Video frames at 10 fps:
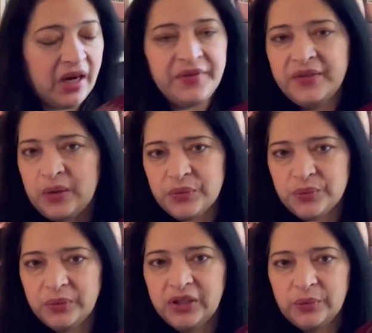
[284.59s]
I think that
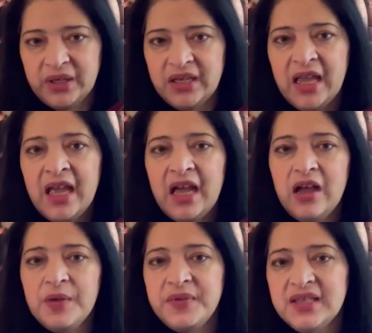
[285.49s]
was really great.
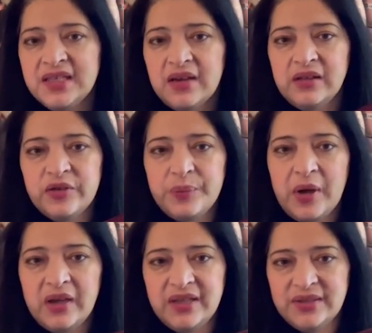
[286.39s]
This style of the
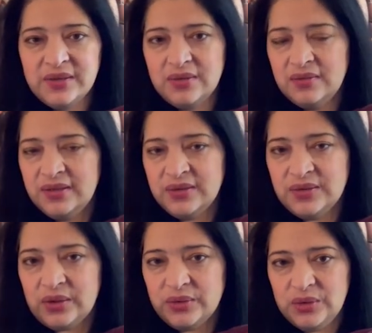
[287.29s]
pot is a
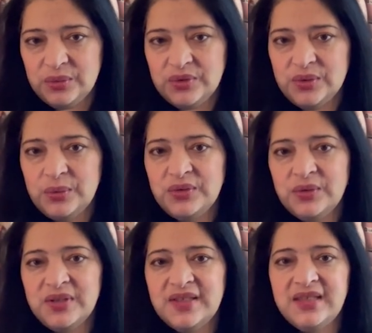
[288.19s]
sawtooth. So as you
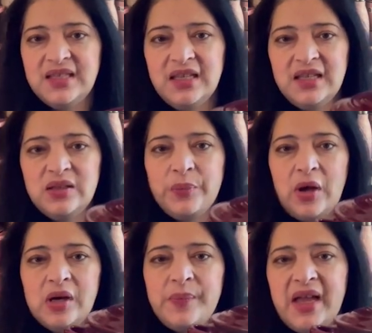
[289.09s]
can see, the
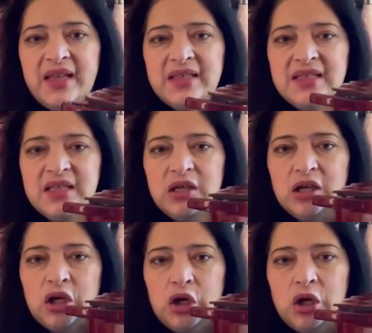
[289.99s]
bottom has
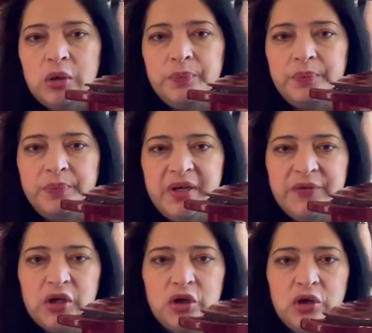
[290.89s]
a bit of
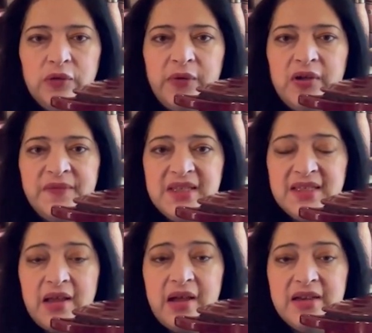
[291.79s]
a curve on the
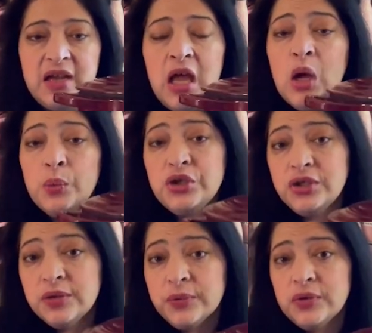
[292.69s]
side, which
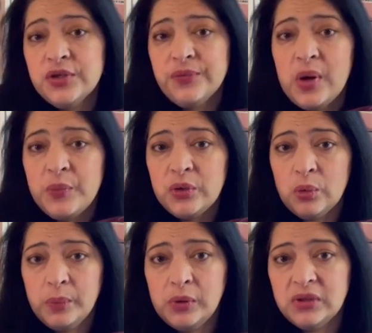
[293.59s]
differs from a
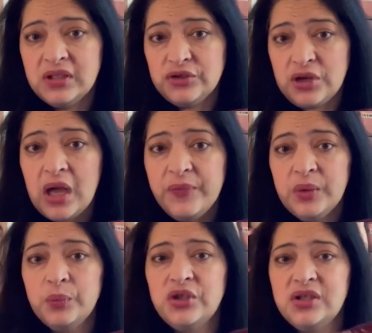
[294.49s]
normal Dutch
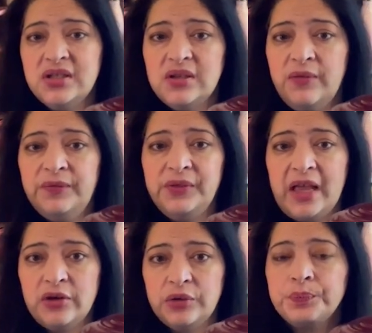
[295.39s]
oven, which is
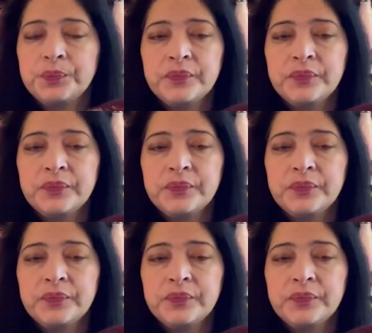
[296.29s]
flatter.